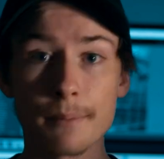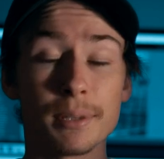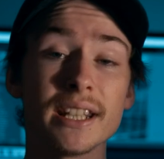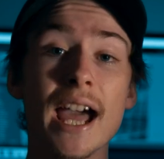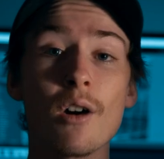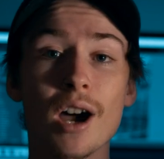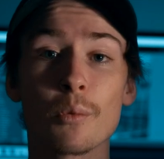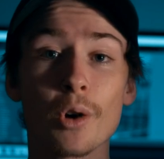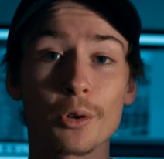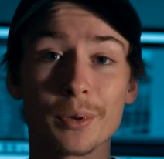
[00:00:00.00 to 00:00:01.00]
but now I
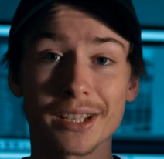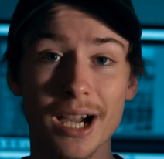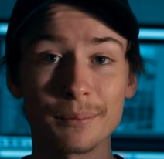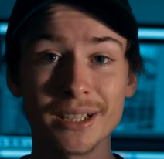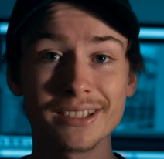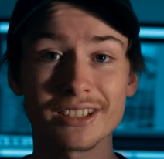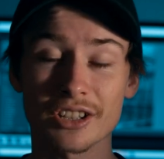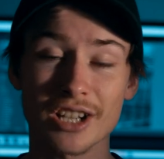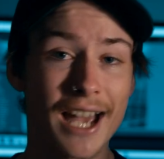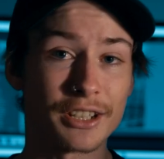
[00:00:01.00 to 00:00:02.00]
work with companies
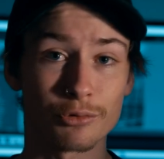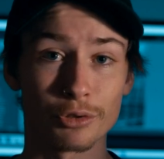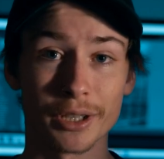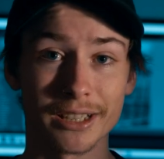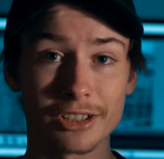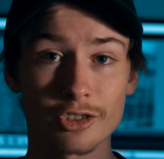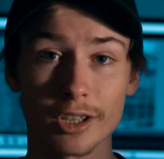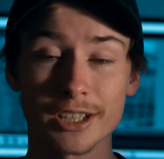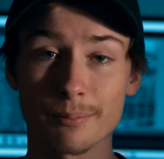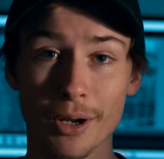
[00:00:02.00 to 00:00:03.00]
such as Root
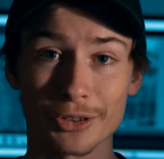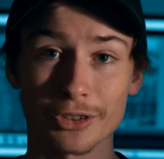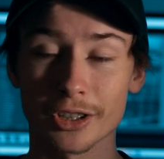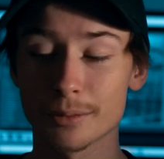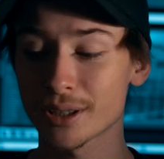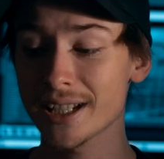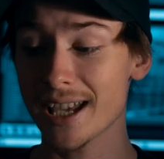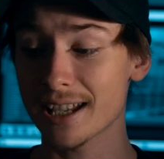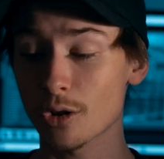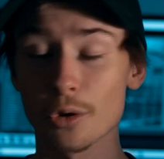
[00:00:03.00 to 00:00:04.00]
Industries most notably
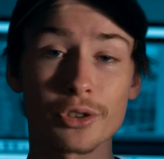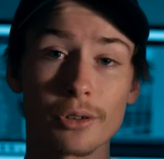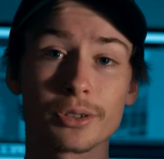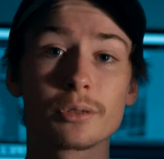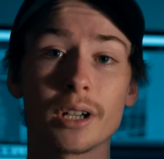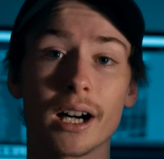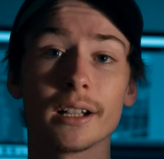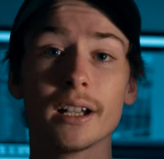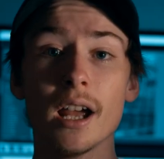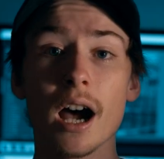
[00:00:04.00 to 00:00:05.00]
and also Scooter Hut.